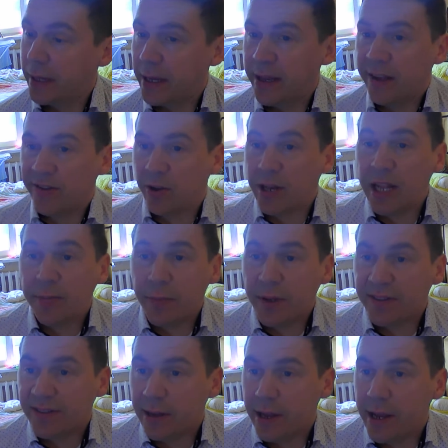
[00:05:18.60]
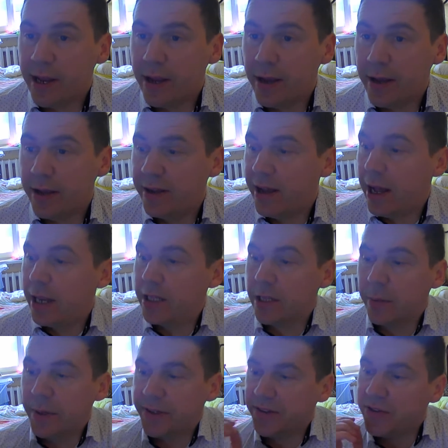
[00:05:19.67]
So let me a little
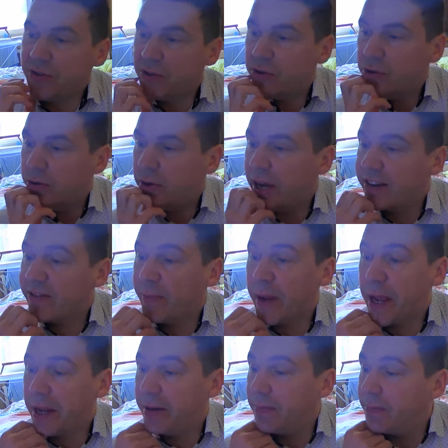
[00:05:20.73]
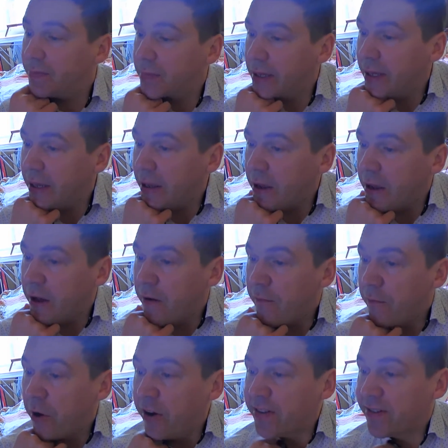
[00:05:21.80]
bit to explain.
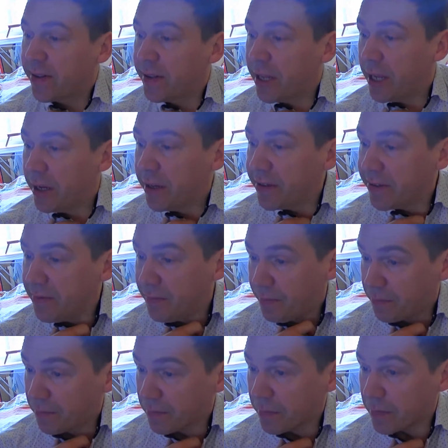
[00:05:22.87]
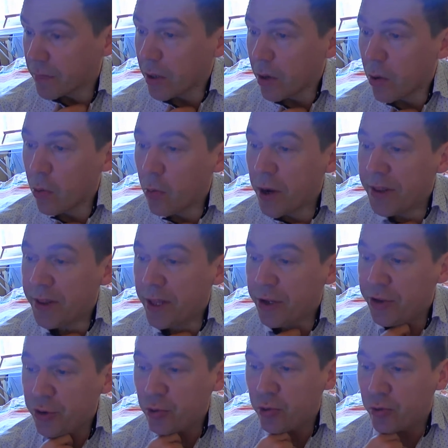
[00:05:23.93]
First things, what they
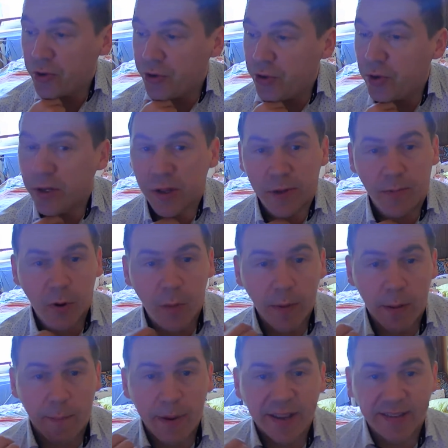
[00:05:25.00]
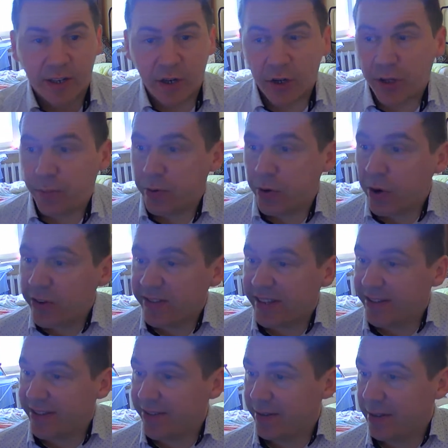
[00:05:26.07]
do during the problem-based learning
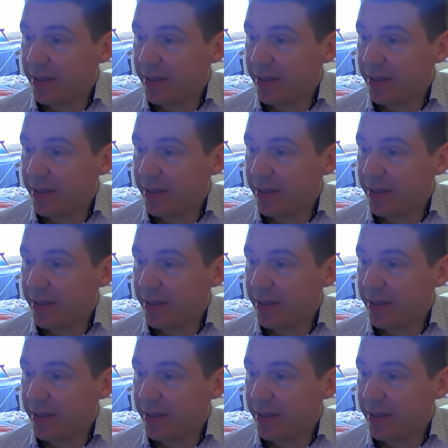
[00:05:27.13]
process,